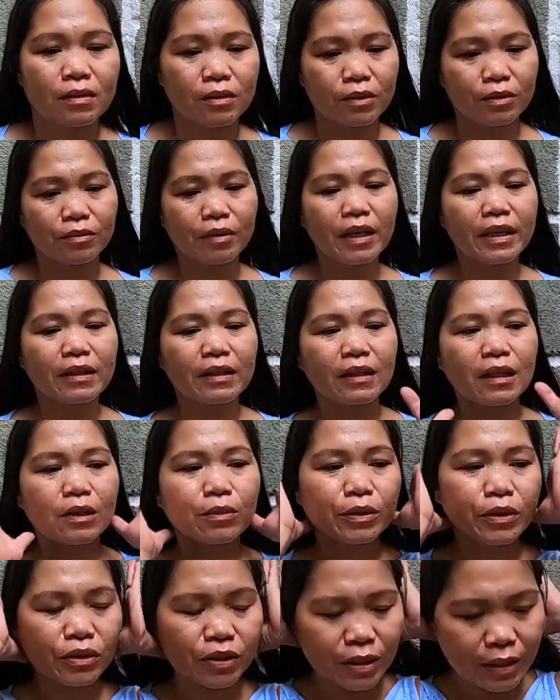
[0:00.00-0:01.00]
So right
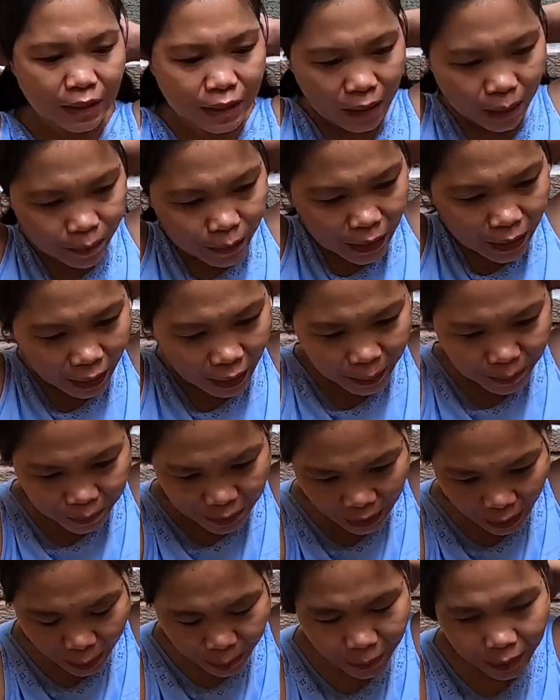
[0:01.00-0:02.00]
now we just have the
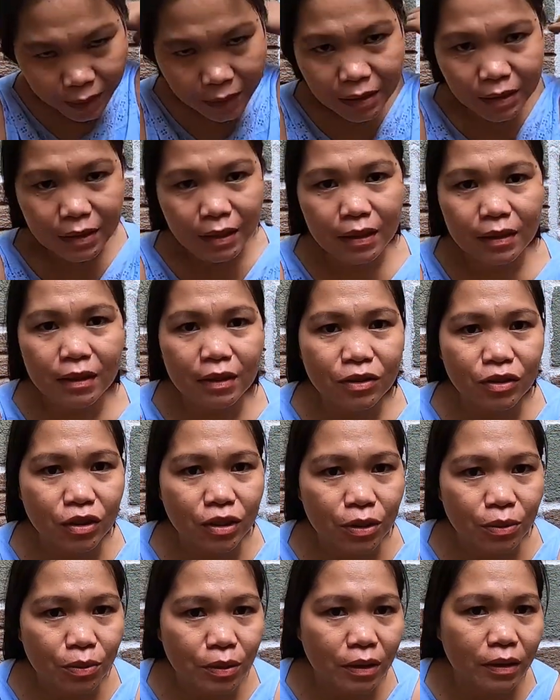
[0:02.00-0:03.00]
lifetime medicine that
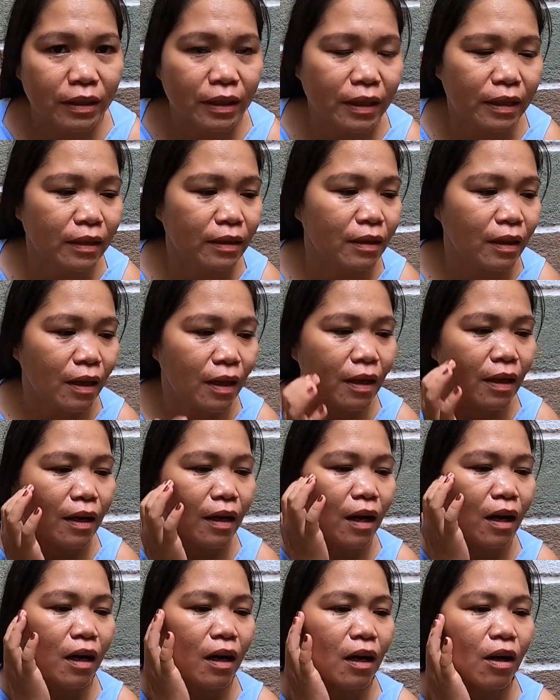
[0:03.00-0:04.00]
she will get
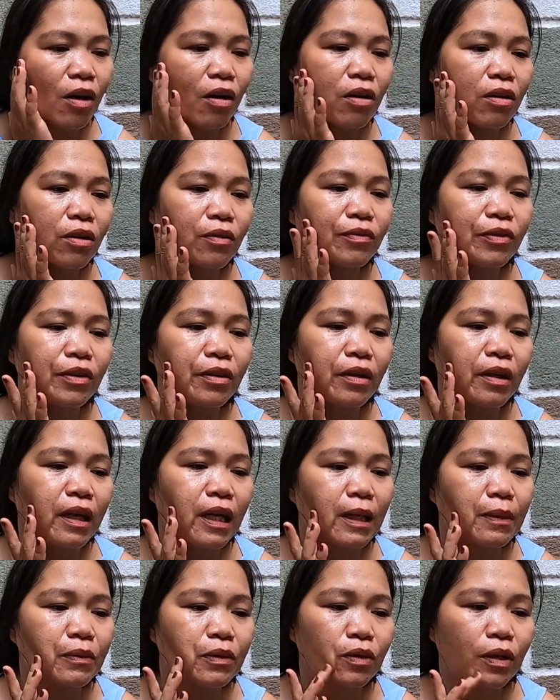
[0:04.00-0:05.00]
uh, all of her
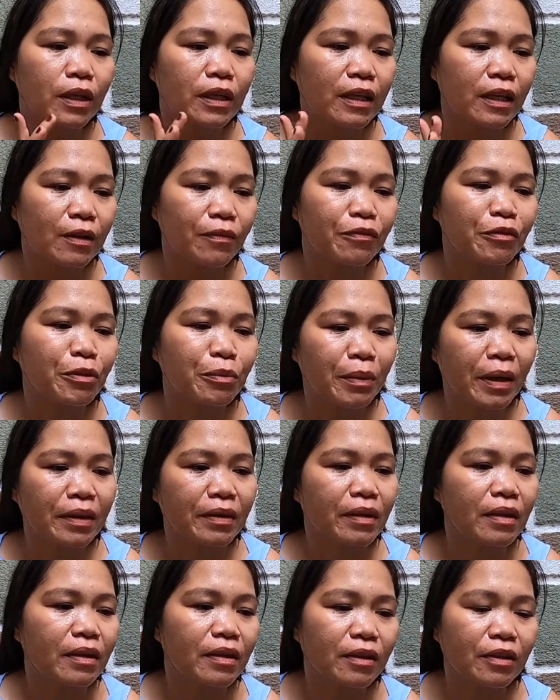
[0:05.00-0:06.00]
life. So I keep
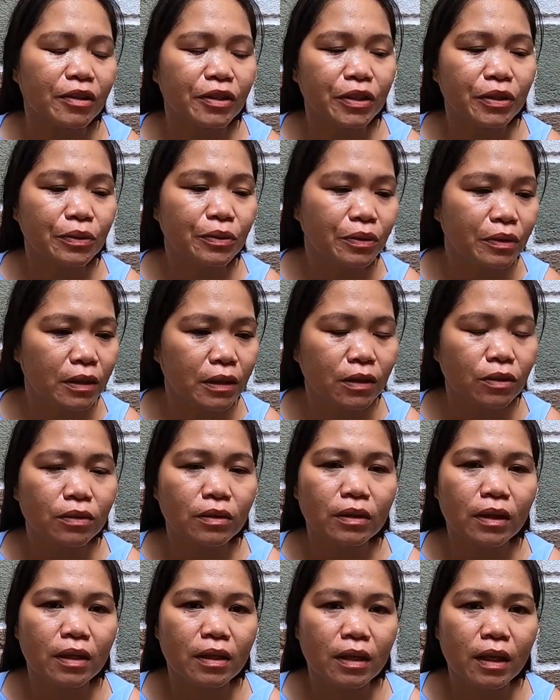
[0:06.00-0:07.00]
reminding her, you need to
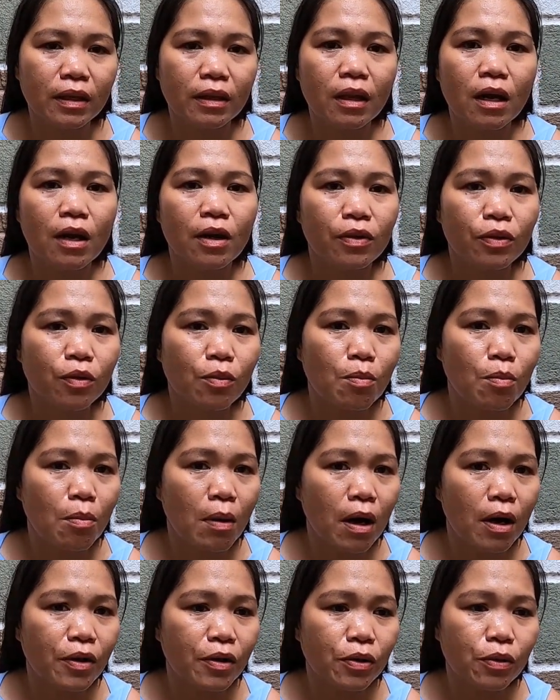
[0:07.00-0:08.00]
take it no
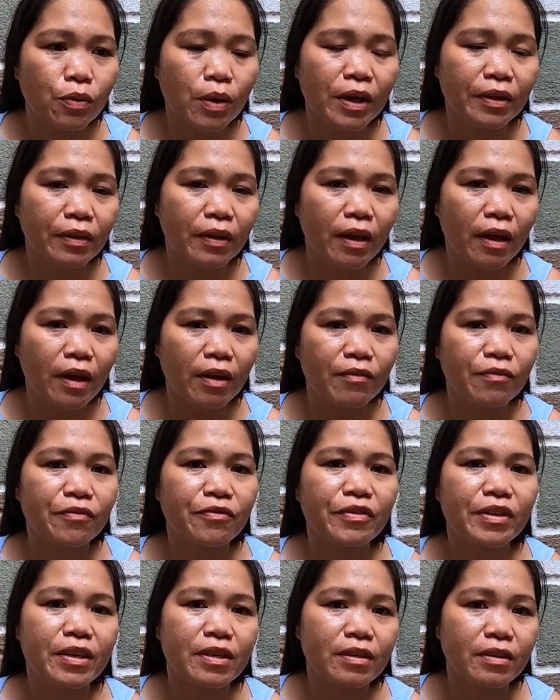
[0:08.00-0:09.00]
matter what
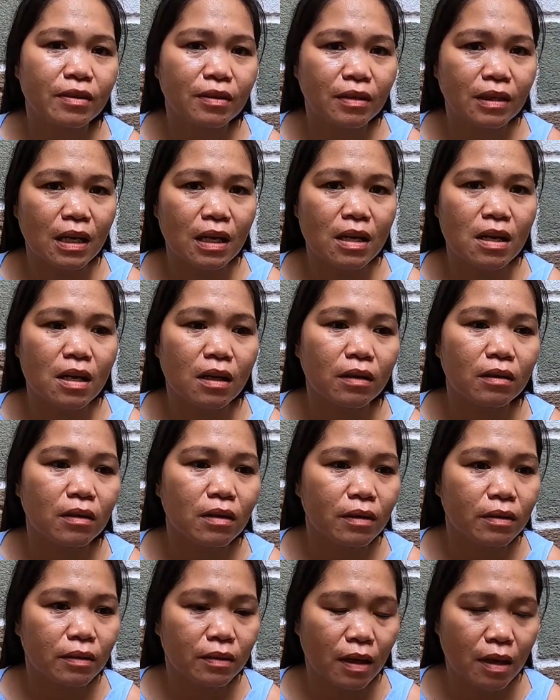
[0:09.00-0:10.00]
every single
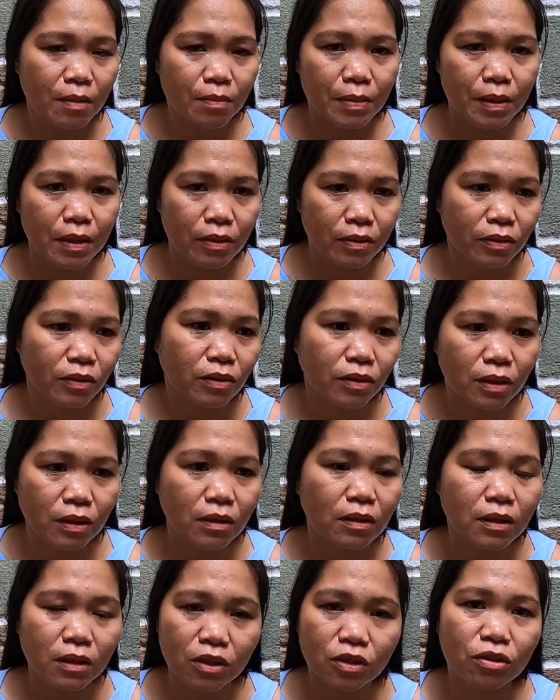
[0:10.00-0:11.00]
day because
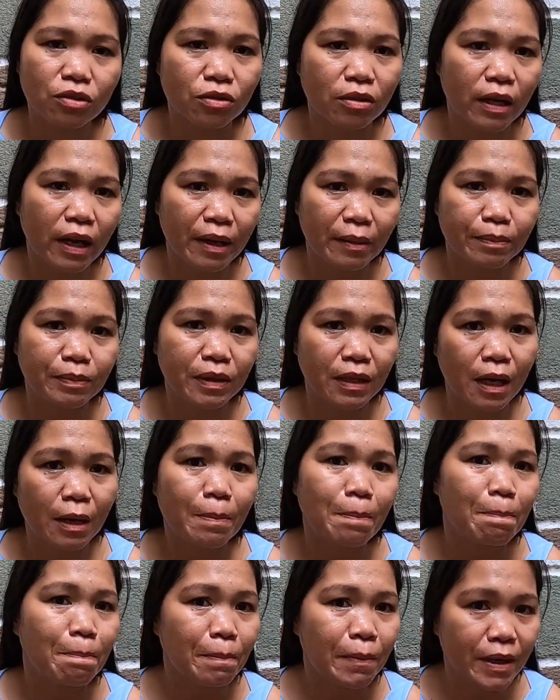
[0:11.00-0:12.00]
this is your
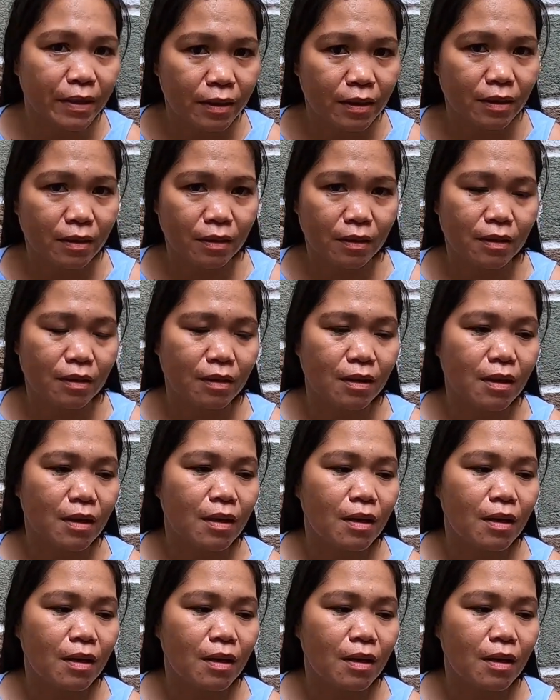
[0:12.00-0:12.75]
lifetime medicine.